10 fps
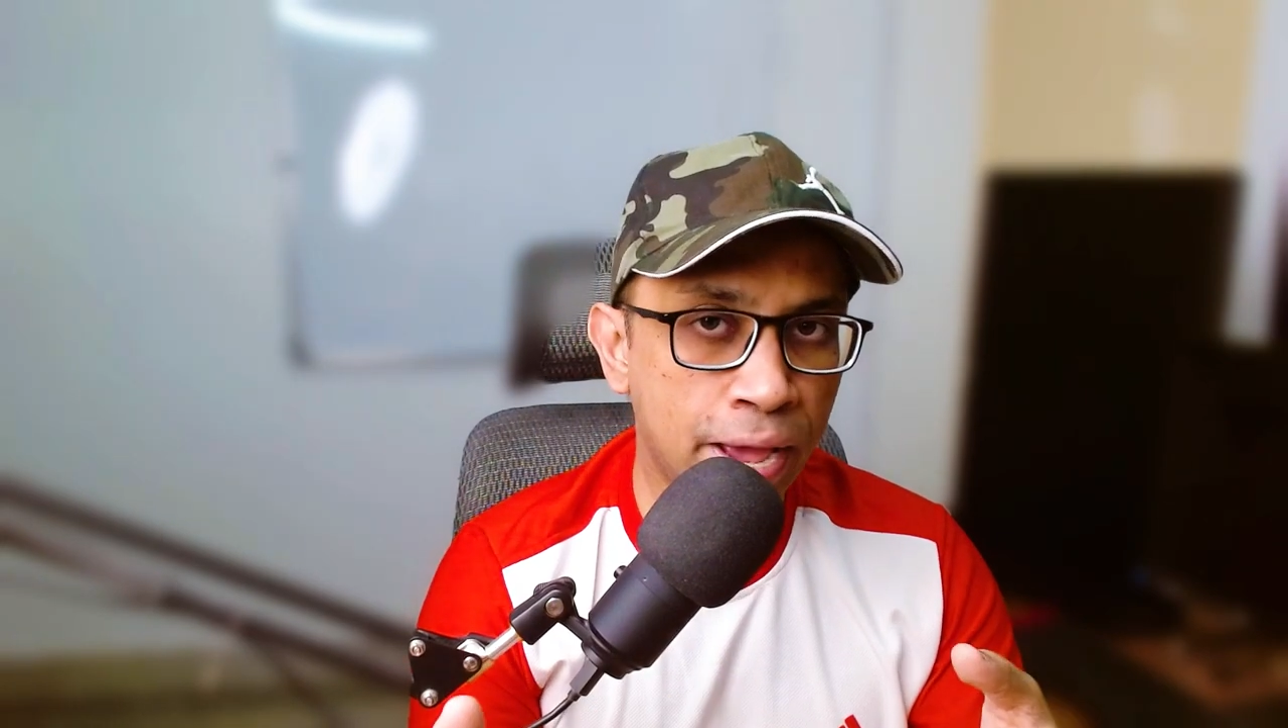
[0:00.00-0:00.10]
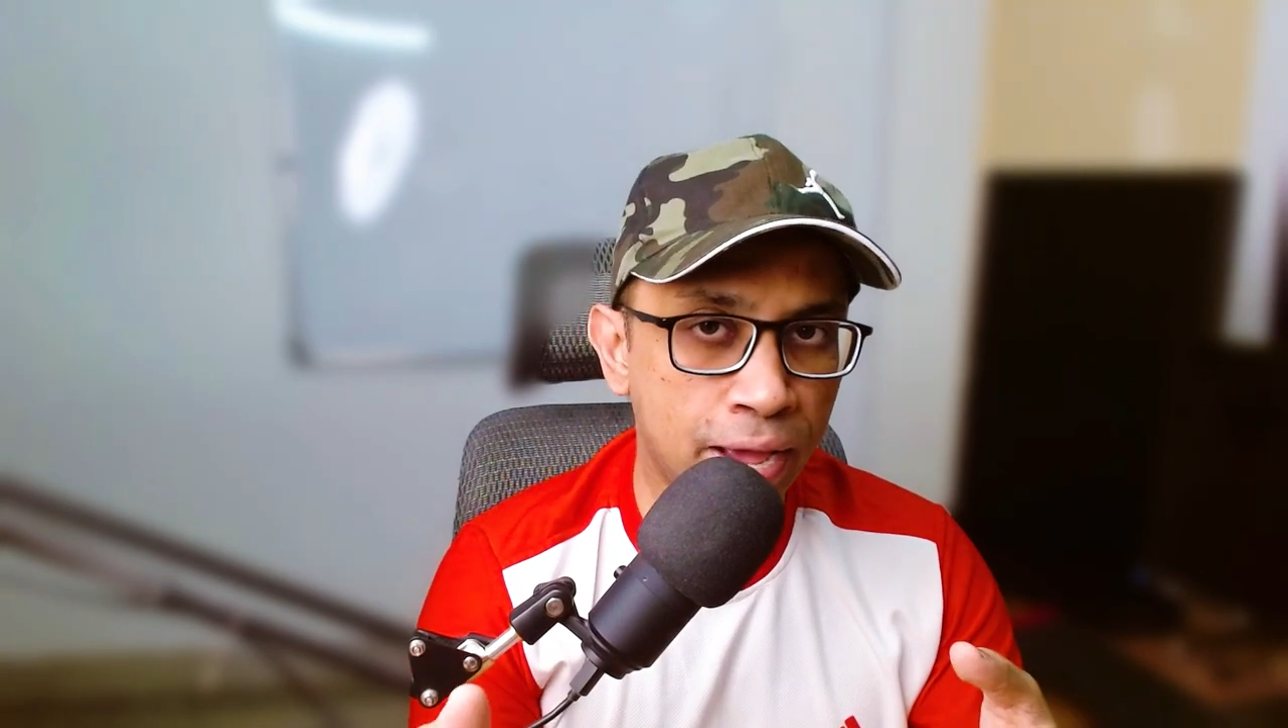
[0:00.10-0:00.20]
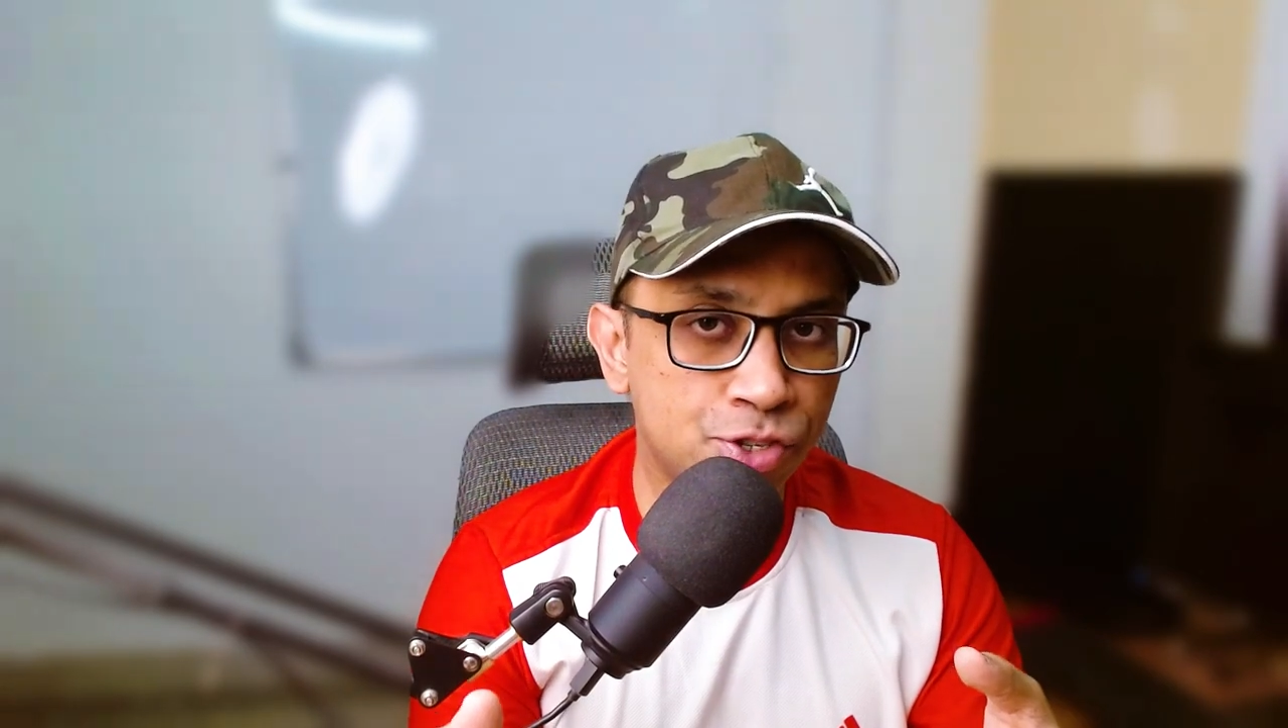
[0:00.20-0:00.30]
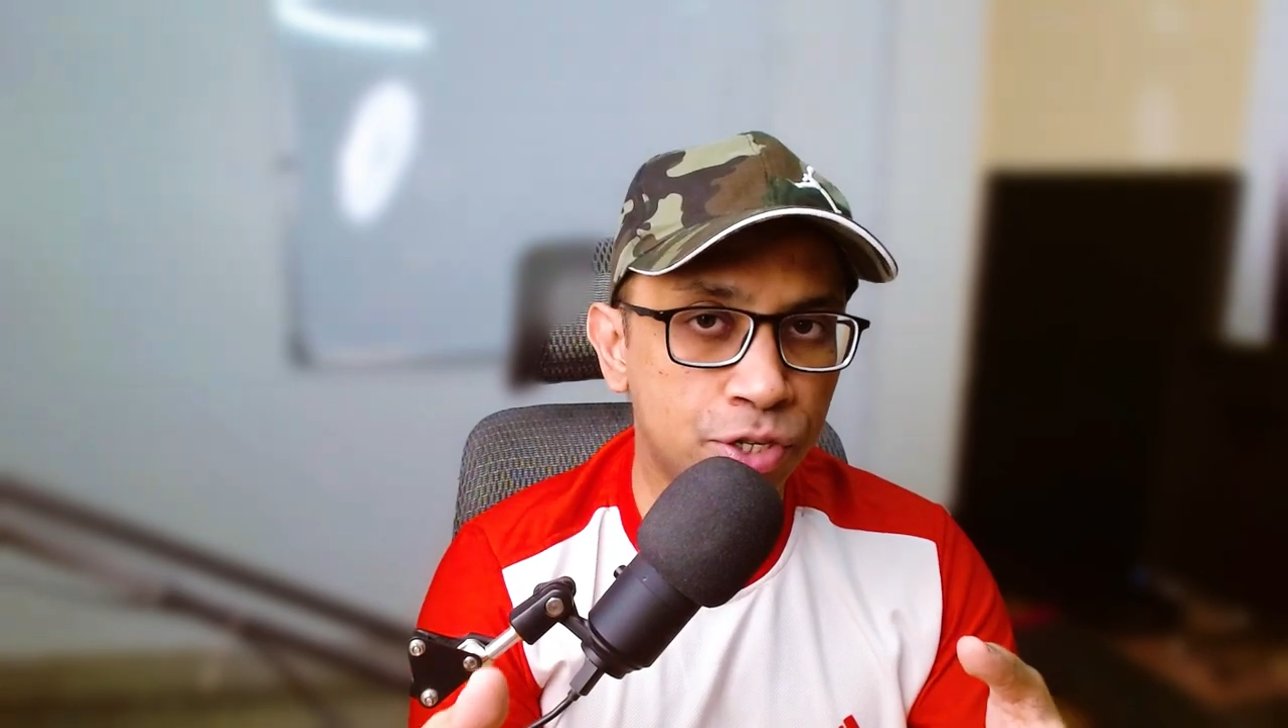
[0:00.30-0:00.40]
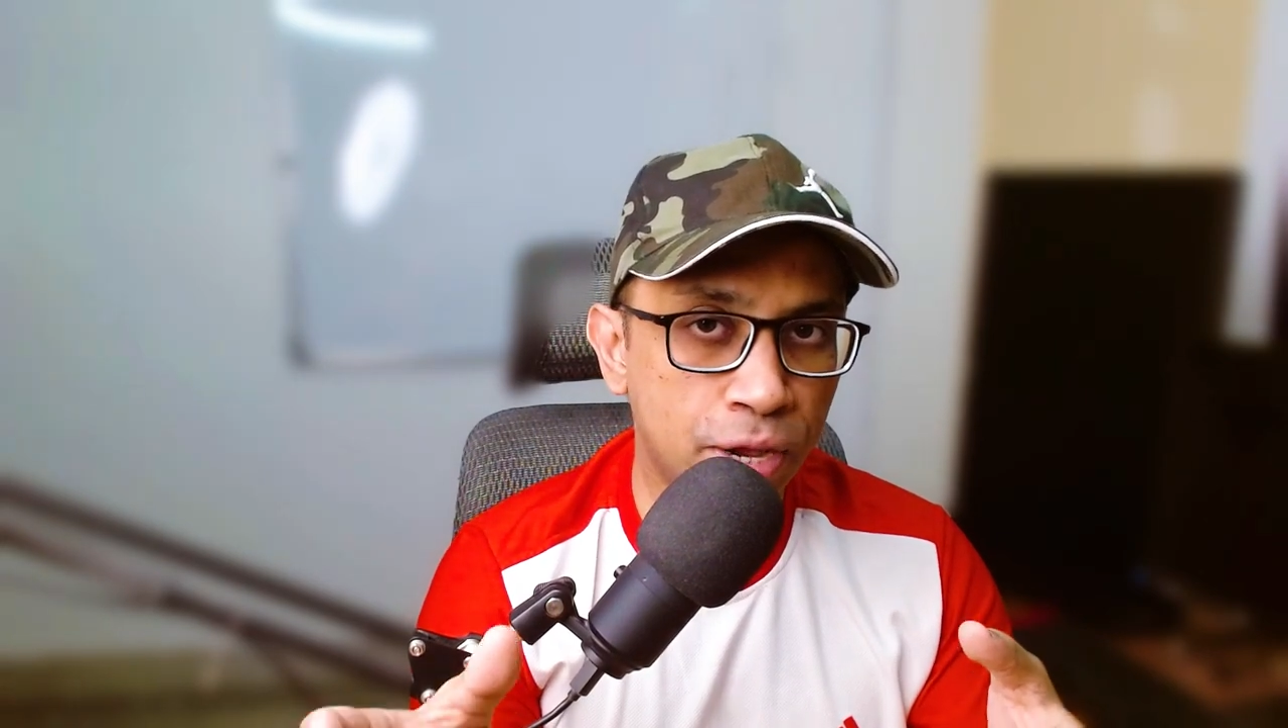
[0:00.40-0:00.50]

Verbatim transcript: task.